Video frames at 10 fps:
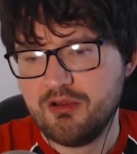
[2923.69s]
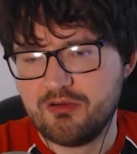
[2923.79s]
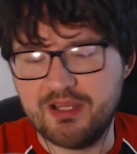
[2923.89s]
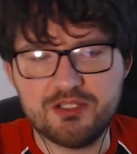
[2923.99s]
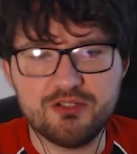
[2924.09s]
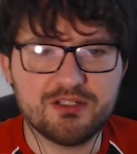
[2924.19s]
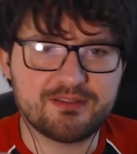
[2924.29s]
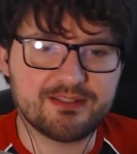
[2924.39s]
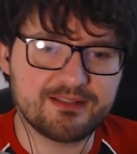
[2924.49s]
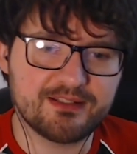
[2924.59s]
Right, Euan, I
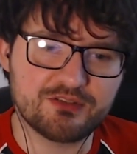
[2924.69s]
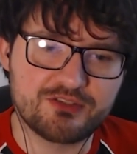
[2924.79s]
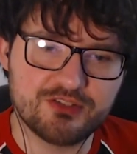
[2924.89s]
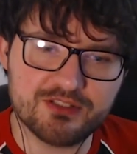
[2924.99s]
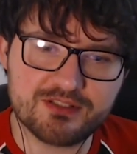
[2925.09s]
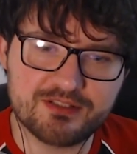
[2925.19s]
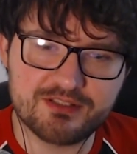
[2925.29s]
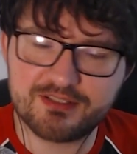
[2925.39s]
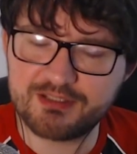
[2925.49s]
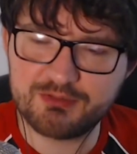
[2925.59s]
think that'll do us. Did
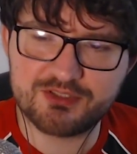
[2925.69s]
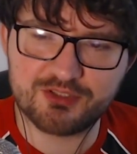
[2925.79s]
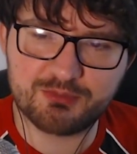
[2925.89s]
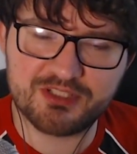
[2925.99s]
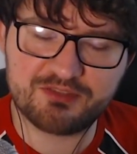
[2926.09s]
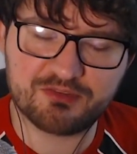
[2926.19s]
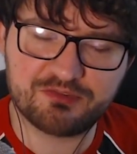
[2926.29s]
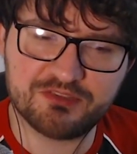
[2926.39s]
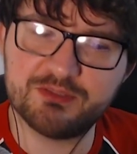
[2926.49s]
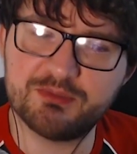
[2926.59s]
you think we'd talk about this for
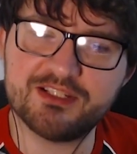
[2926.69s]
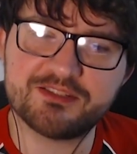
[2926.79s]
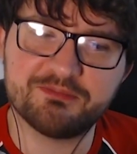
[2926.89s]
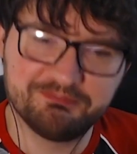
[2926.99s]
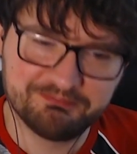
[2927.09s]
50 minutes?